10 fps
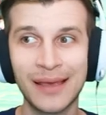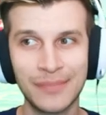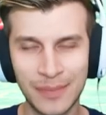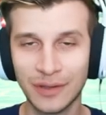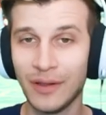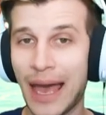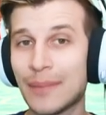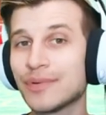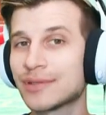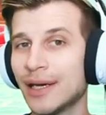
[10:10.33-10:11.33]
Maybe a little
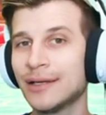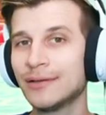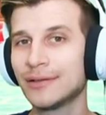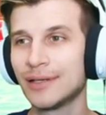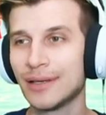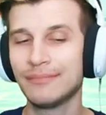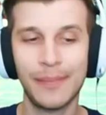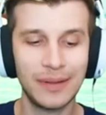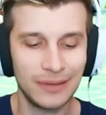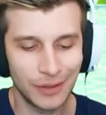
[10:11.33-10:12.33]
apple cider,
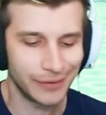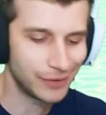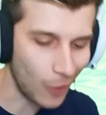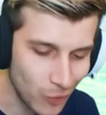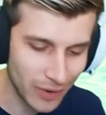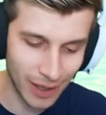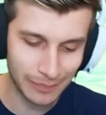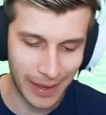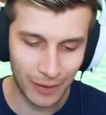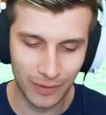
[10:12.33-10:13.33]
maybe a little
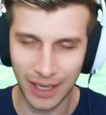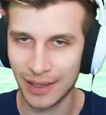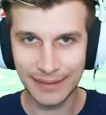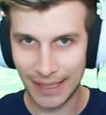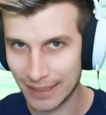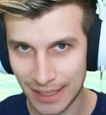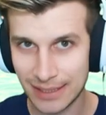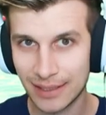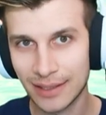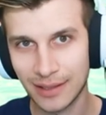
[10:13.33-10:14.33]
donut back when I
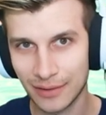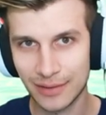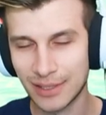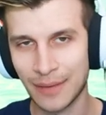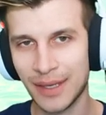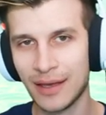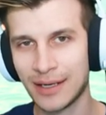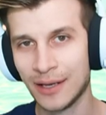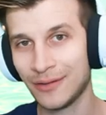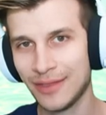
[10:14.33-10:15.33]
digested those yummy,
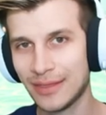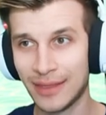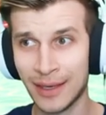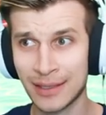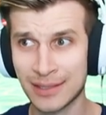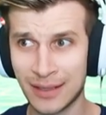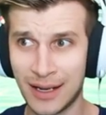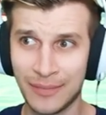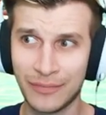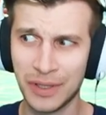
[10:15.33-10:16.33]
unhealthy things that
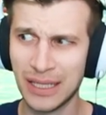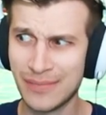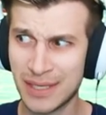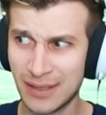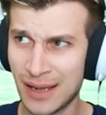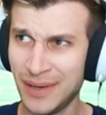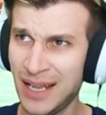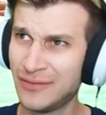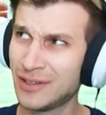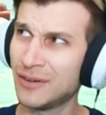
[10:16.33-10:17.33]
I'm really missing. I might
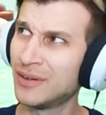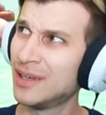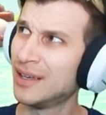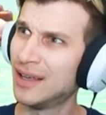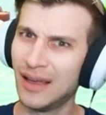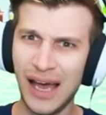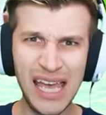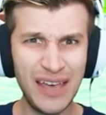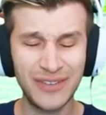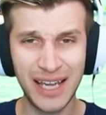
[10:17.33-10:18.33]
have to go I
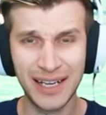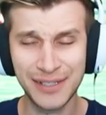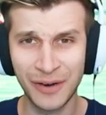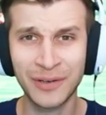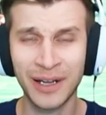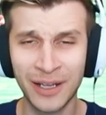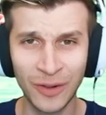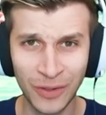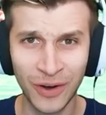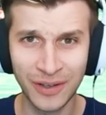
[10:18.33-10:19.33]
haven't had a donut in a
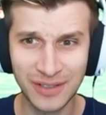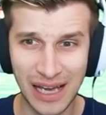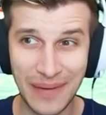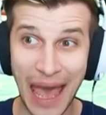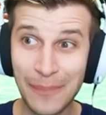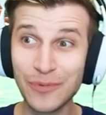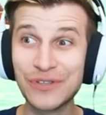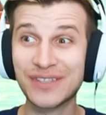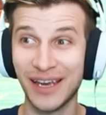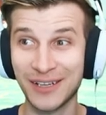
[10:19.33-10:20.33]
long time. Apple
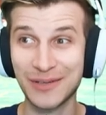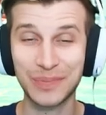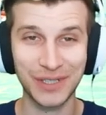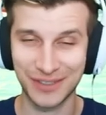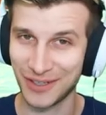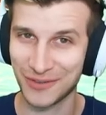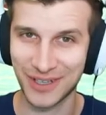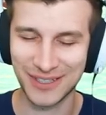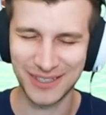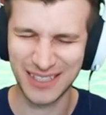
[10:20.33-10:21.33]
cider plus
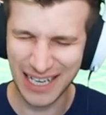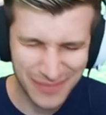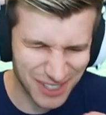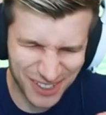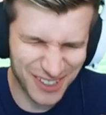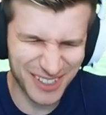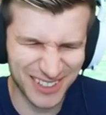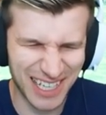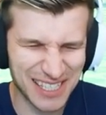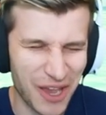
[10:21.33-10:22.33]
donuts, cinnamon sugar
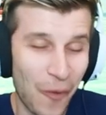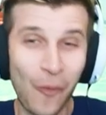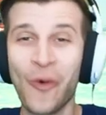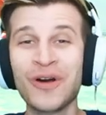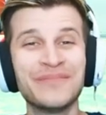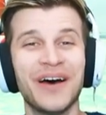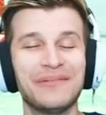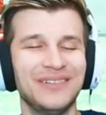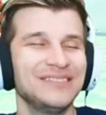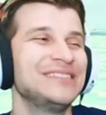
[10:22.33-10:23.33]
donuts, warmed
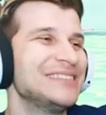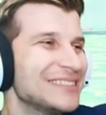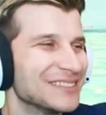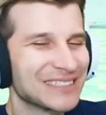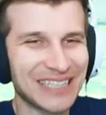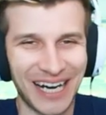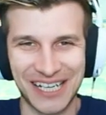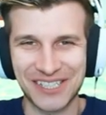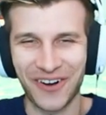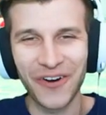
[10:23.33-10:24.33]
up. Oh
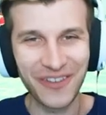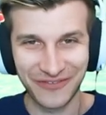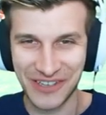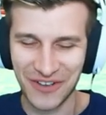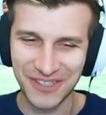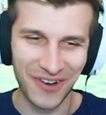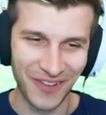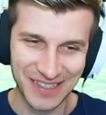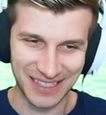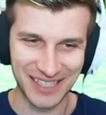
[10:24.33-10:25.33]
gosh, all the feels,
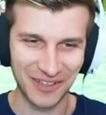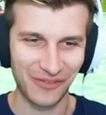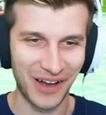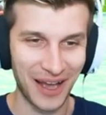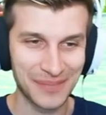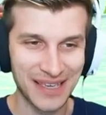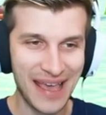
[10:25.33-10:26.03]
all the seasonal vibes.